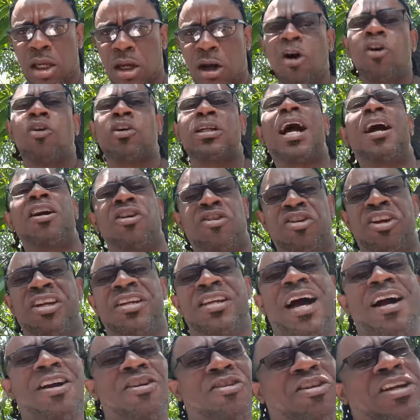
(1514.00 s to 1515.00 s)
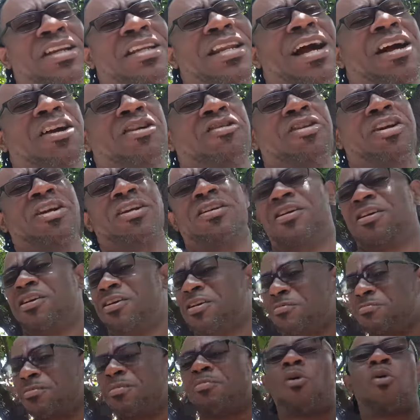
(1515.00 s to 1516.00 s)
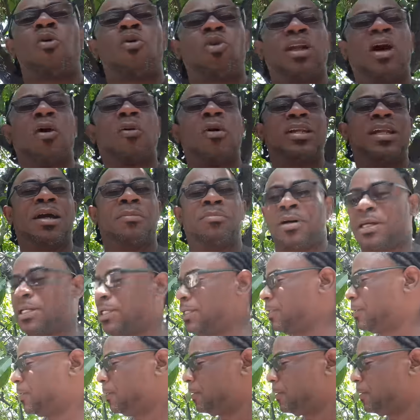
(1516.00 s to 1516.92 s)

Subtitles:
Oh, that green, that green, that green. I want to have one.